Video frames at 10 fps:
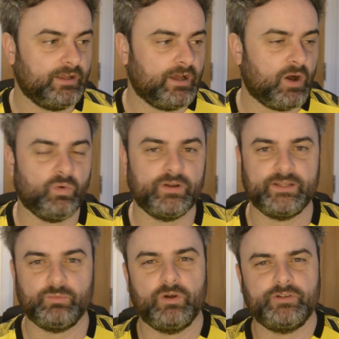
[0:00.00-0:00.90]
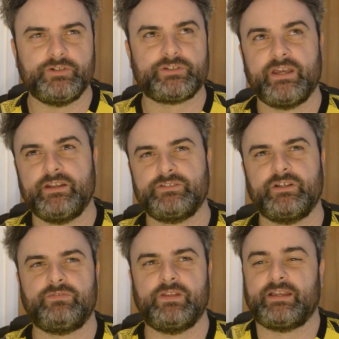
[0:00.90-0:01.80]
one-hit wonders kind of
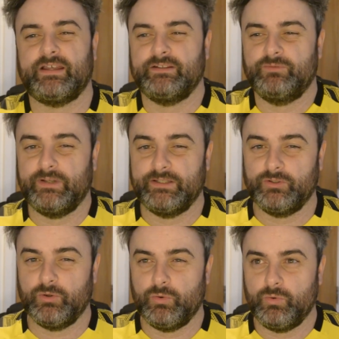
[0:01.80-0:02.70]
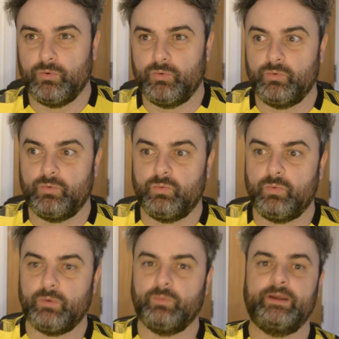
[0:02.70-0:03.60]
stuff. Like I didn't really know
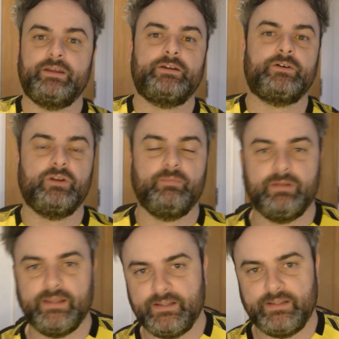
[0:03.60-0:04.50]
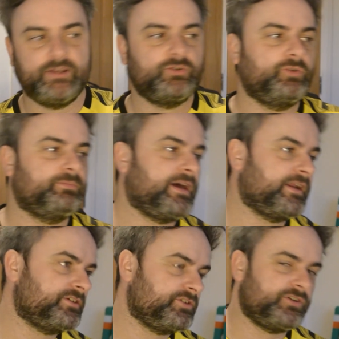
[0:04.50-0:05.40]
what way they were going to play. They had new
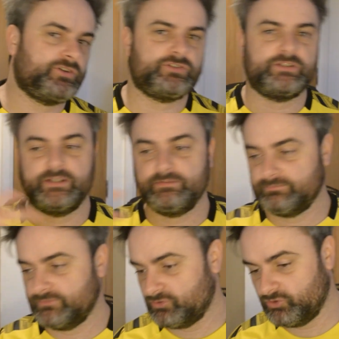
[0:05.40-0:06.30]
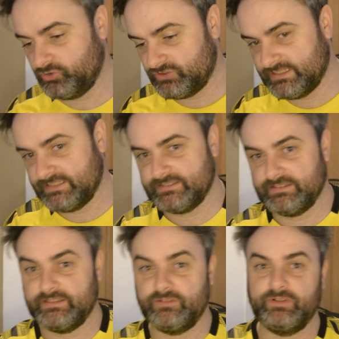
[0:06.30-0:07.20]
managers. There was a new season.
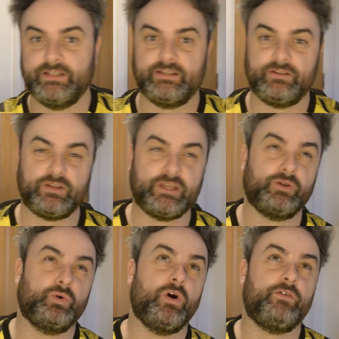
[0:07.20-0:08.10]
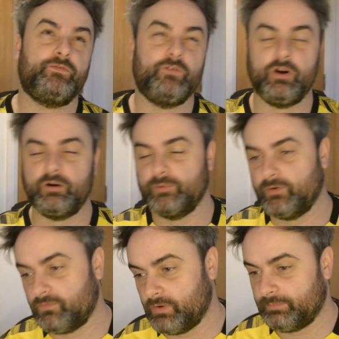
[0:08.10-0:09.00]
I didn't really can go off form or
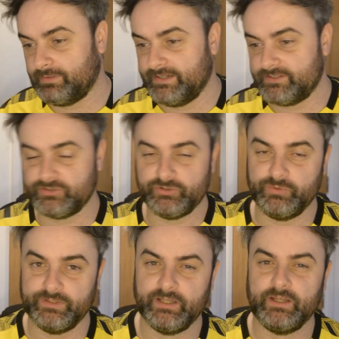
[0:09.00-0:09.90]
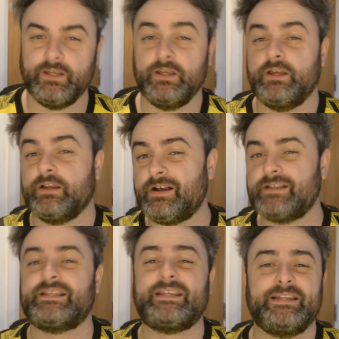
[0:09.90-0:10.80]
what players are doing,
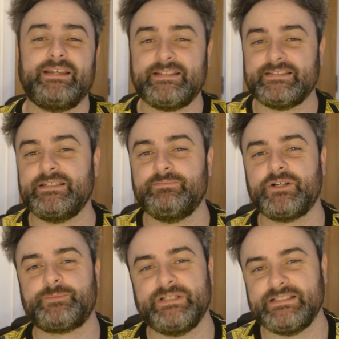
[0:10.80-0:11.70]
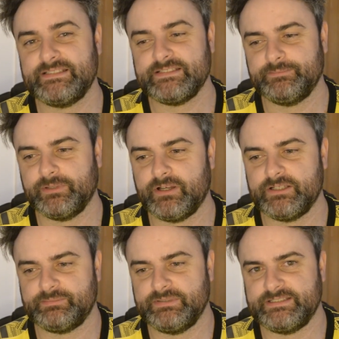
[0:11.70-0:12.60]
because I didn't get to see much pre-season,
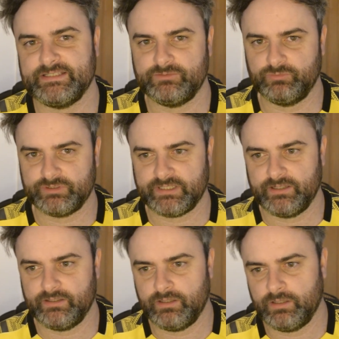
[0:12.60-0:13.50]
because pre-season was kind of